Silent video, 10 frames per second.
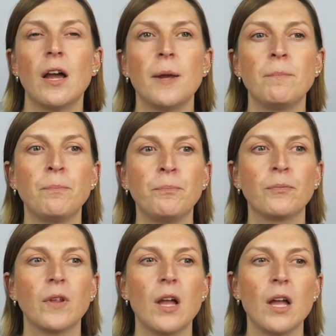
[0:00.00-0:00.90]

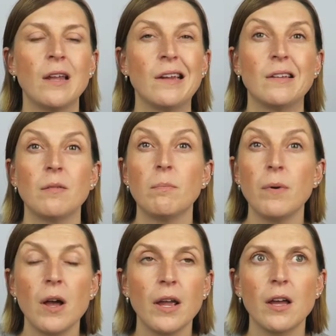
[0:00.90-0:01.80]
and as a
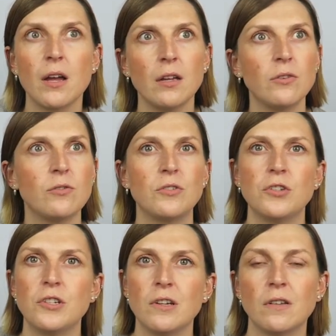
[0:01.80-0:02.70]
buyer you're
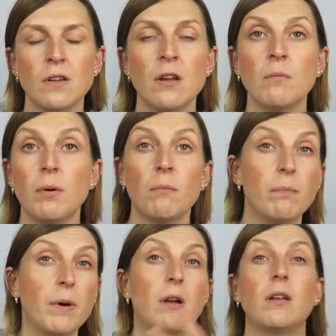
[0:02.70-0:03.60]
just kind of
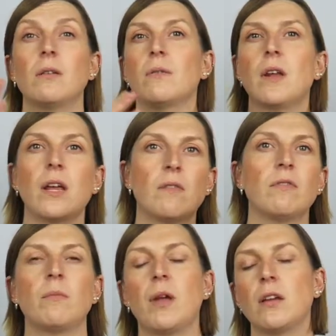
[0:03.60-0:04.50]
bombarded with like
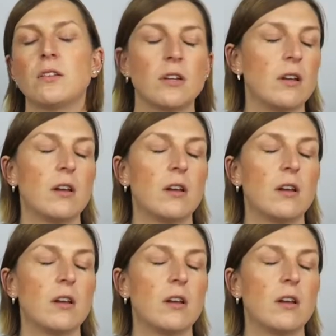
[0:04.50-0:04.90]
information.